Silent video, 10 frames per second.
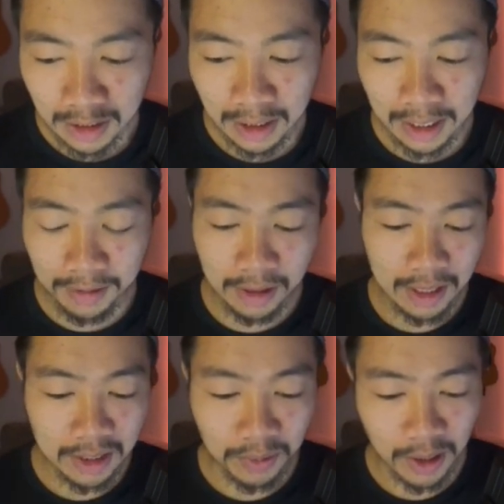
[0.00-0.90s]
And the
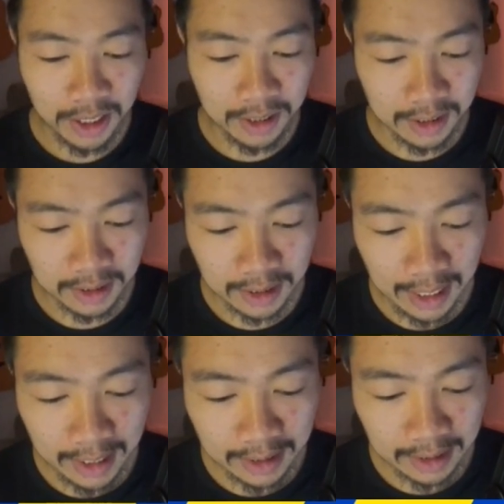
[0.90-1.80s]
last one in this
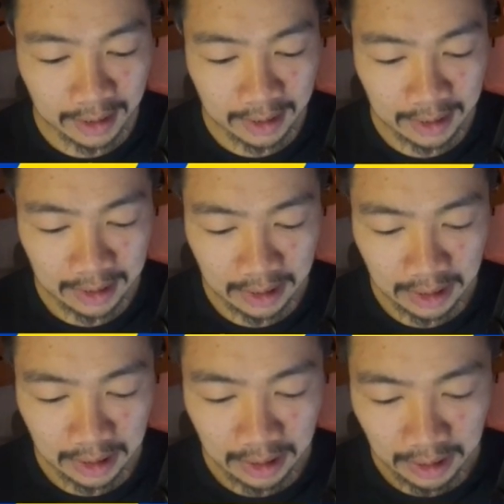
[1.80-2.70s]
stack
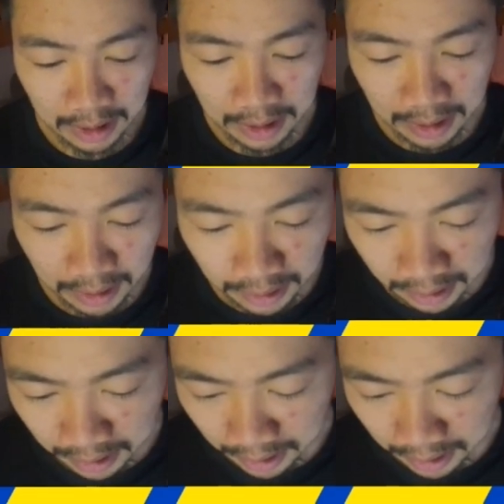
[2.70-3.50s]
is...